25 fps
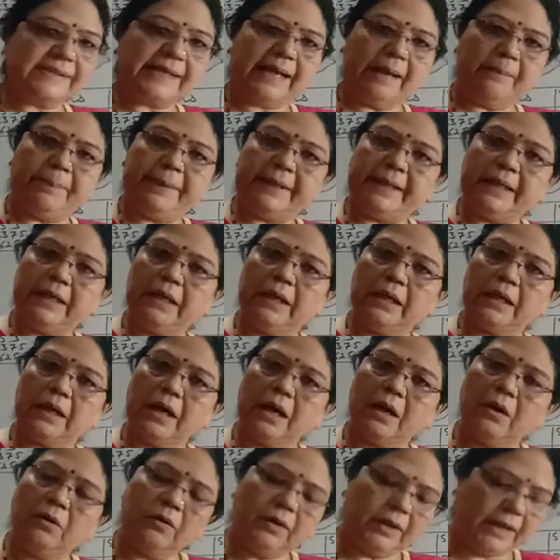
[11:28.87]
capital
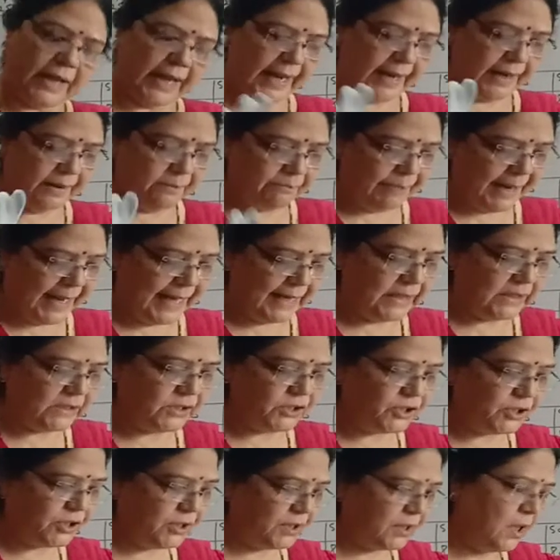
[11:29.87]
account and
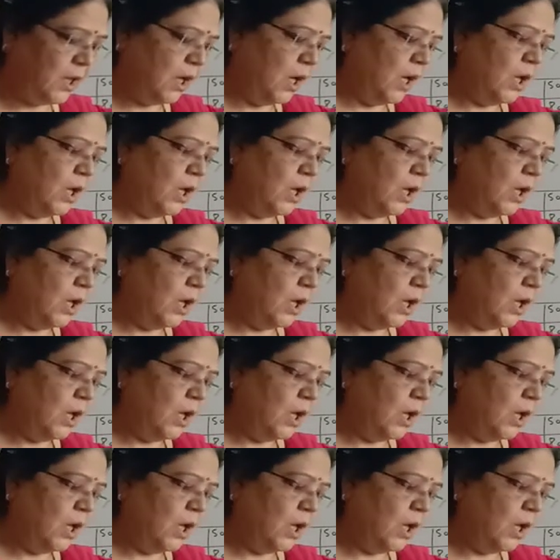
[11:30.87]
balance sheet.